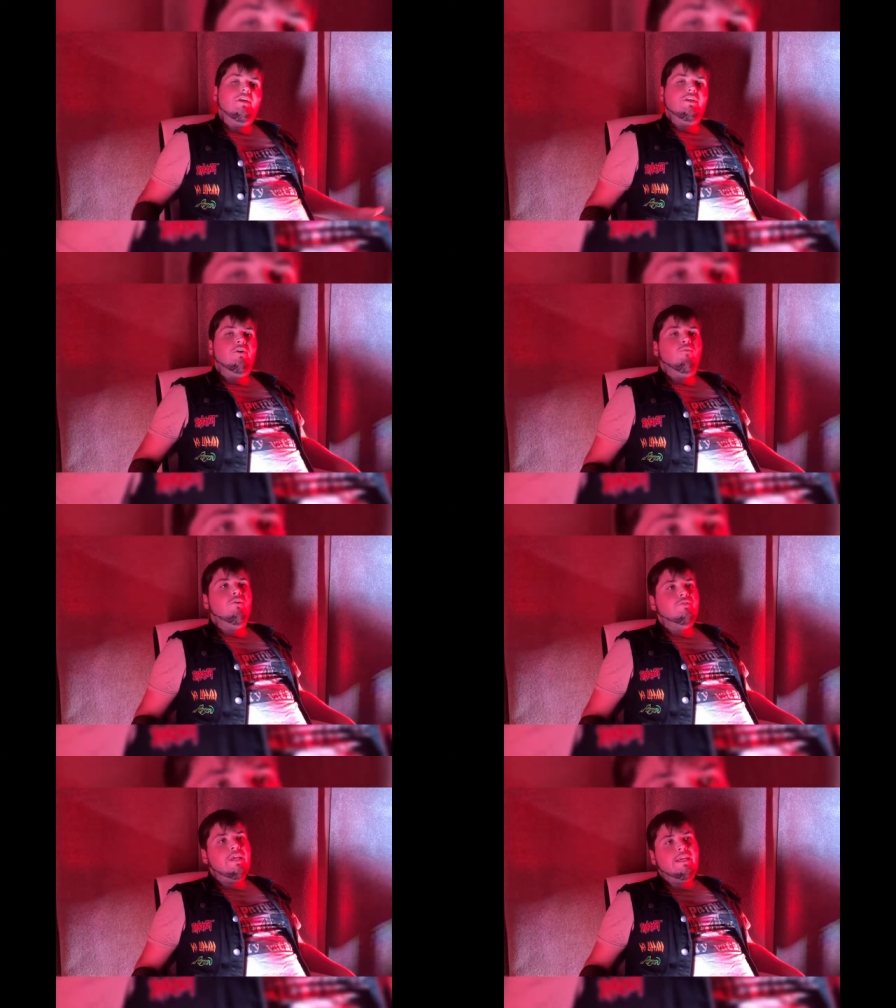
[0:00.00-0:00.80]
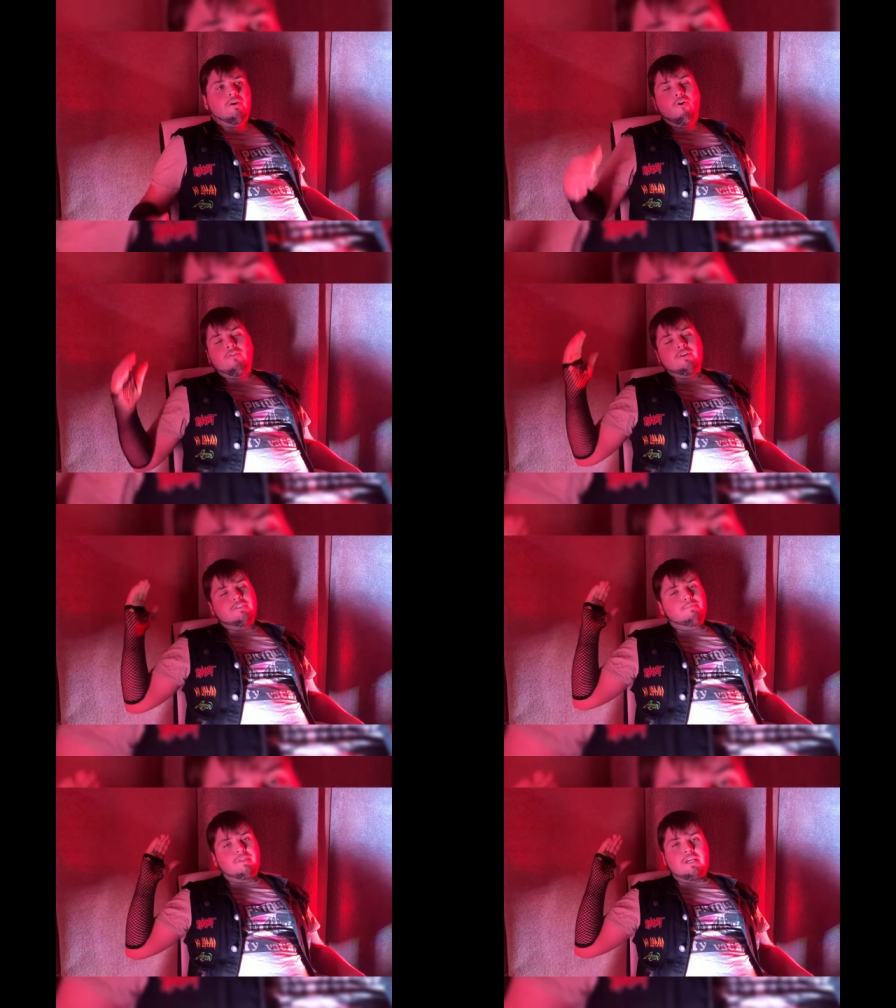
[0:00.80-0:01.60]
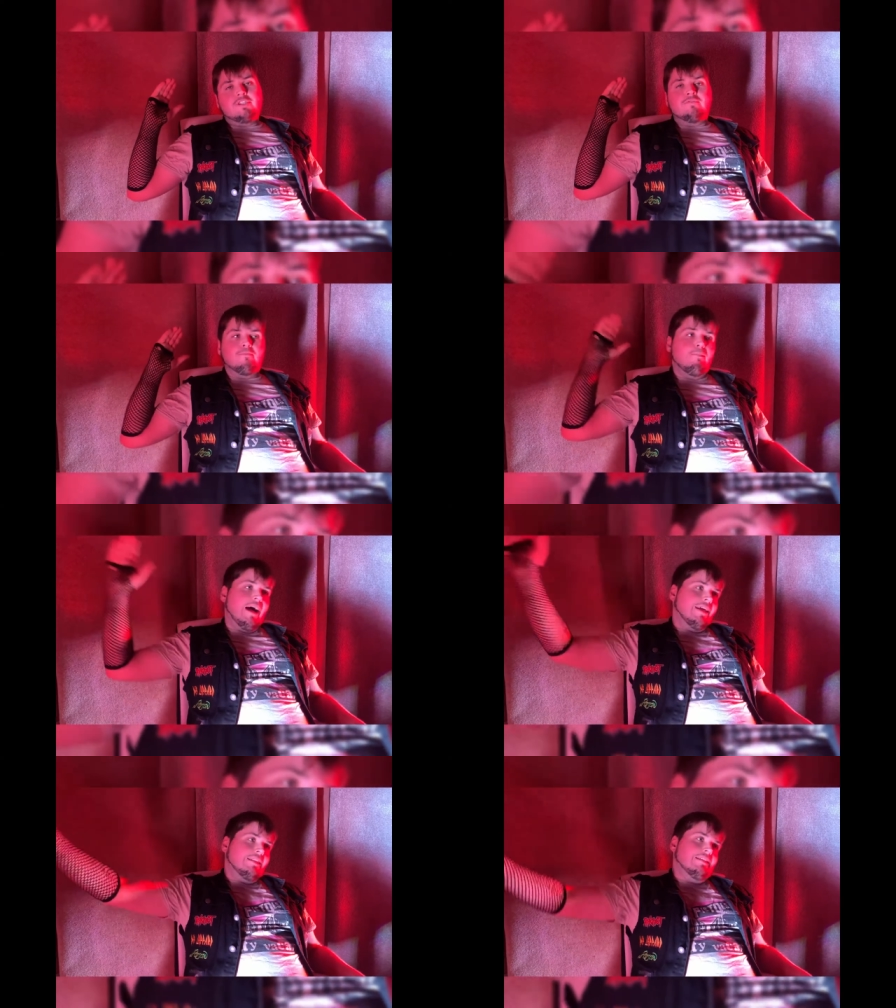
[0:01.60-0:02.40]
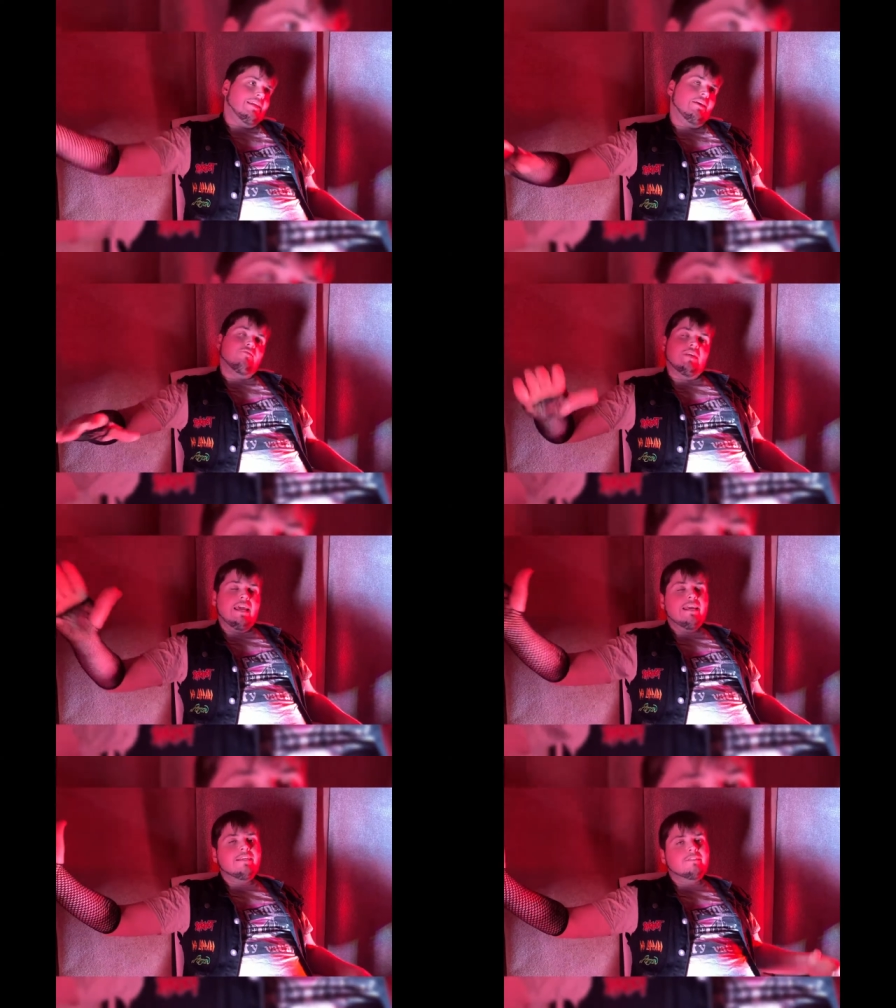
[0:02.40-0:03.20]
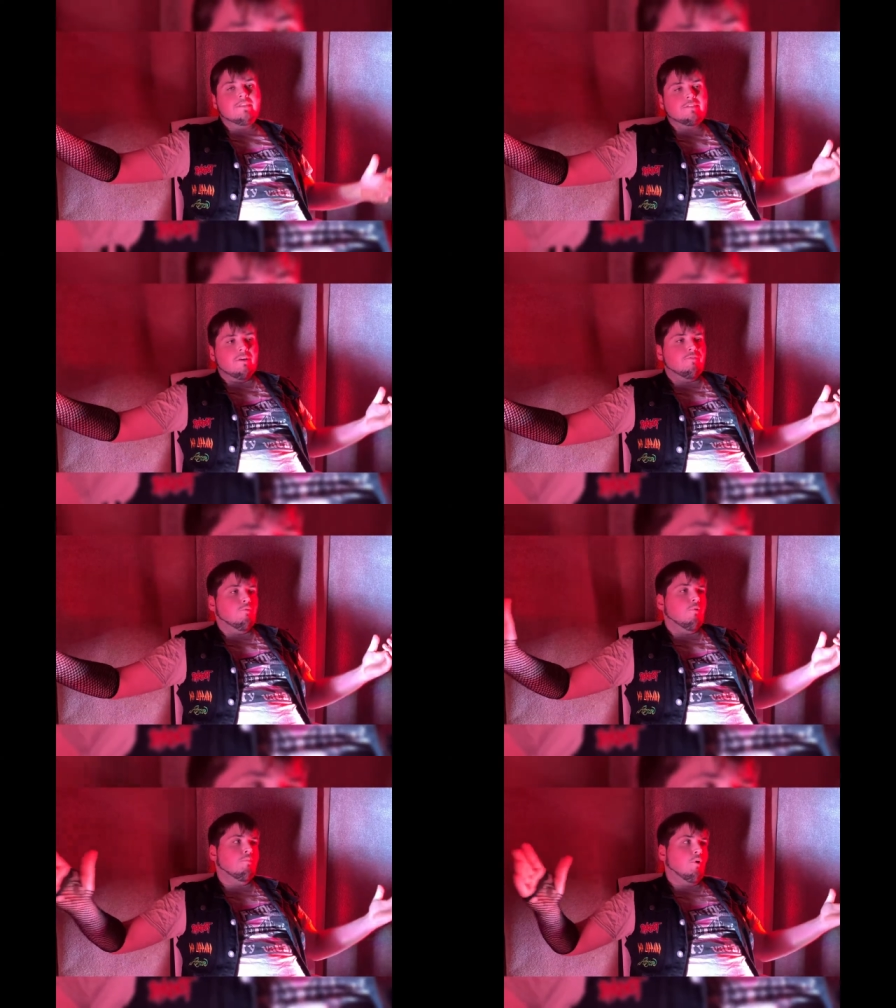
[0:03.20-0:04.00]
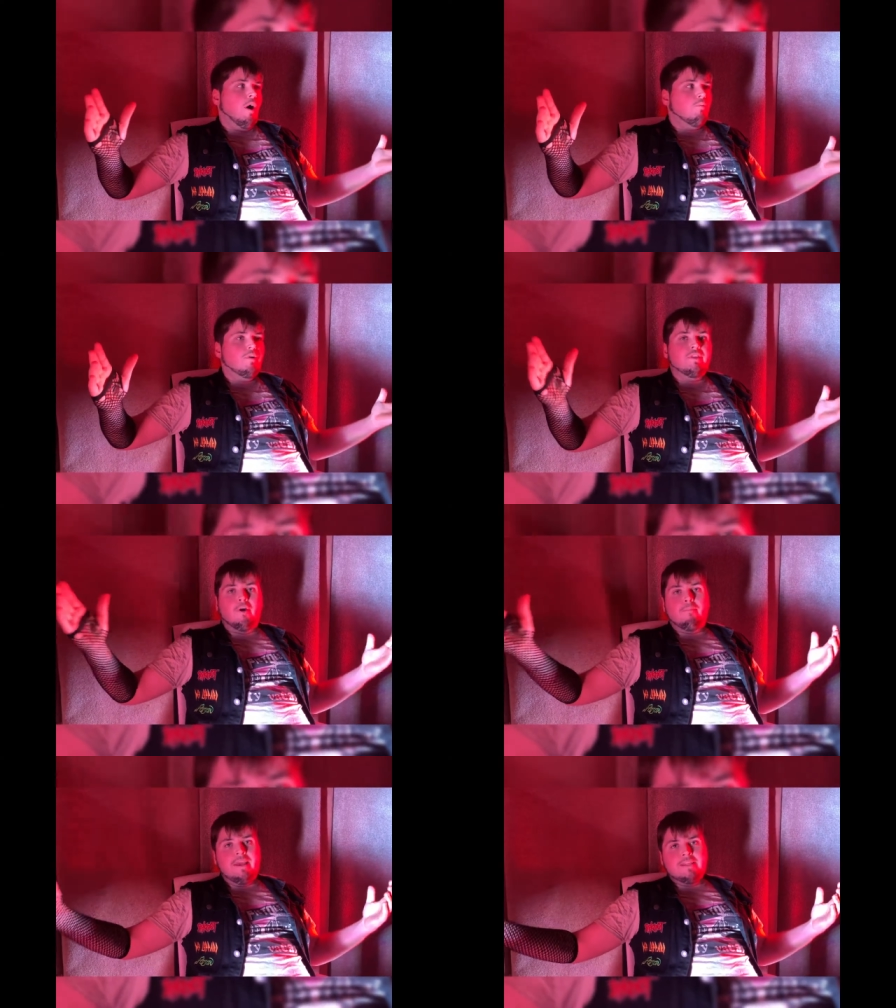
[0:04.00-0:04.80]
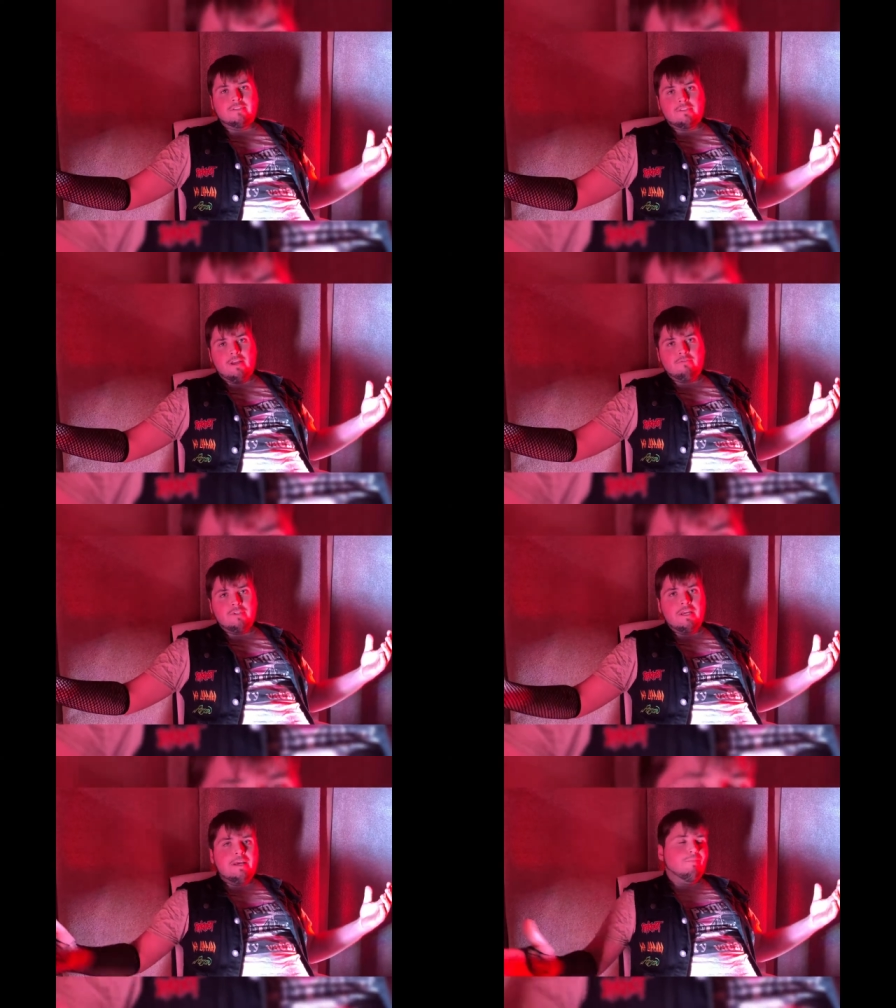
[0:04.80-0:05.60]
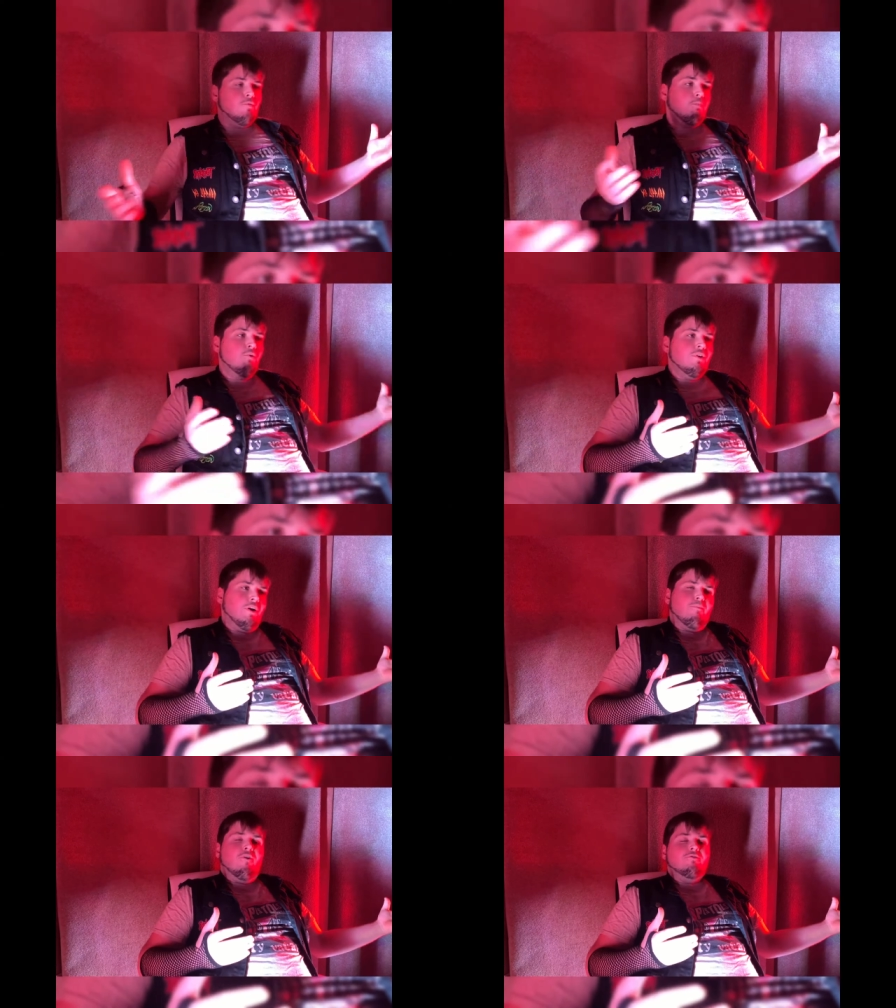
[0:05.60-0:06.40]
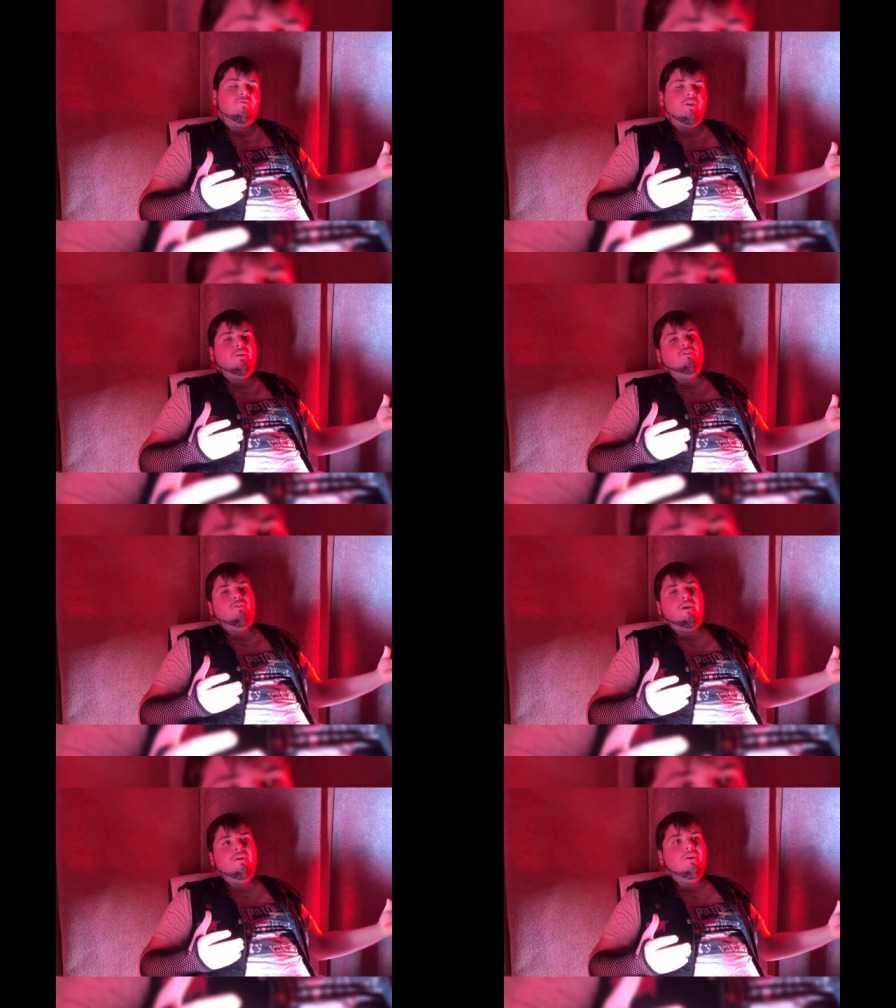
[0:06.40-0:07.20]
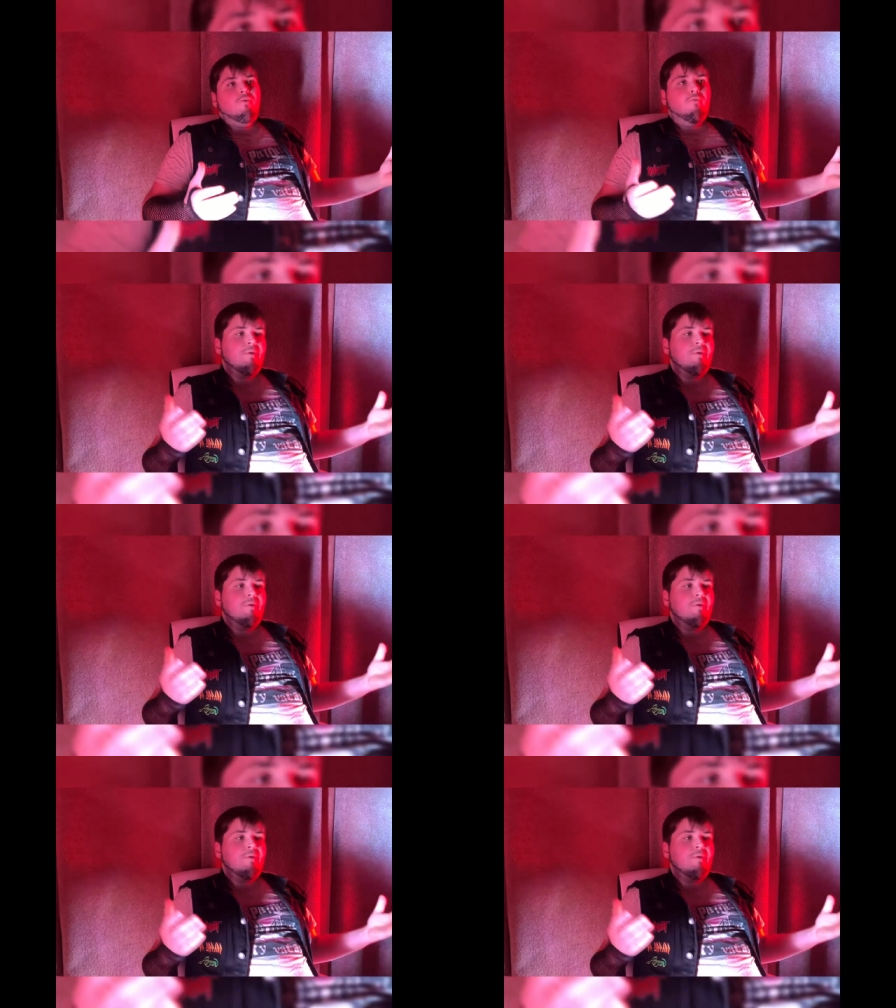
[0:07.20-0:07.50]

You know, we are taking all of our inspiration from back in the day of the 80s, the stuff that we were brought up with that our parents loved, but we're putting our modern touch on it.